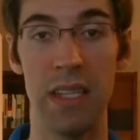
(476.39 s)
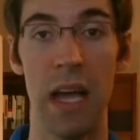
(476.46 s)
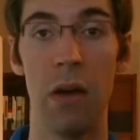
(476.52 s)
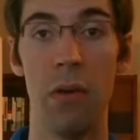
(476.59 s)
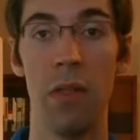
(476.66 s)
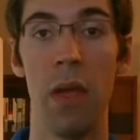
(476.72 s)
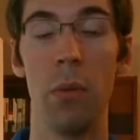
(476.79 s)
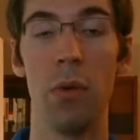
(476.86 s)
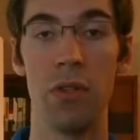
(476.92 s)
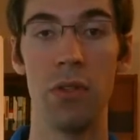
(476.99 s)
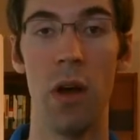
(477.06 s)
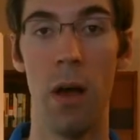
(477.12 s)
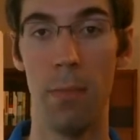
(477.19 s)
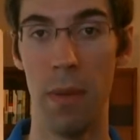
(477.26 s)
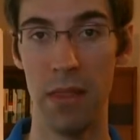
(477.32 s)
how they were
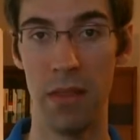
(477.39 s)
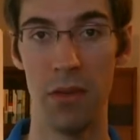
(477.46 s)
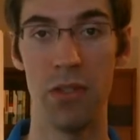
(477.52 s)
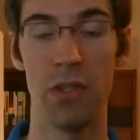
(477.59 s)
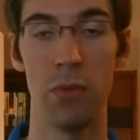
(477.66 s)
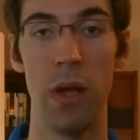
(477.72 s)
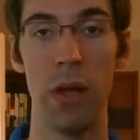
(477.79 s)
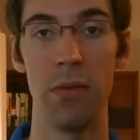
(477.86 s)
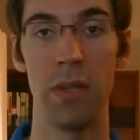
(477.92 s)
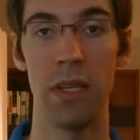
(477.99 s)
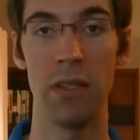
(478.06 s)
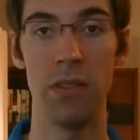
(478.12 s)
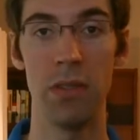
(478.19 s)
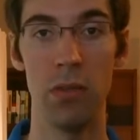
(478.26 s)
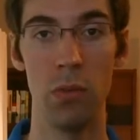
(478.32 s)
taught by their
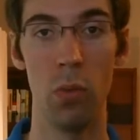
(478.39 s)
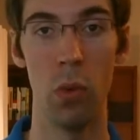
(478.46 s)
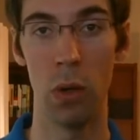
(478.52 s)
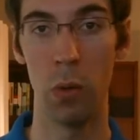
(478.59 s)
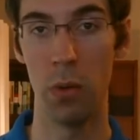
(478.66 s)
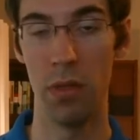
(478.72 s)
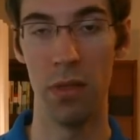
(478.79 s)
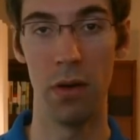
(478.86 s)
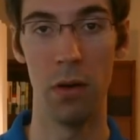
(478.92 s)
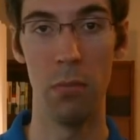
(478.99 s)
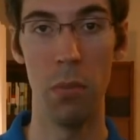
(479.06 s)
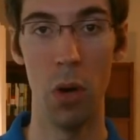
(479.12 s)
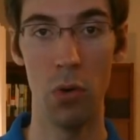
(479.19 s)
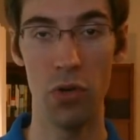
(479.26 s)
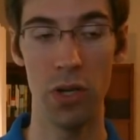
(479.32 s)
surroundings to work with their
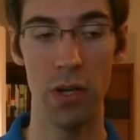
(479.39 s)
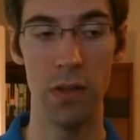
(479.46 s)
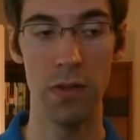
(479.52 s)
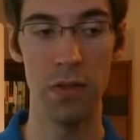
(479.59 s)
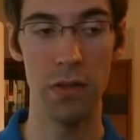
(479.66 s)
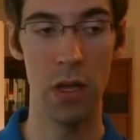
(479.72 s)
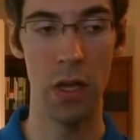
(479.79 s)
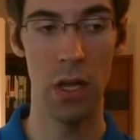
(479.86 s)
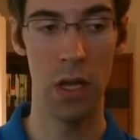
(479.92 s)
emotions.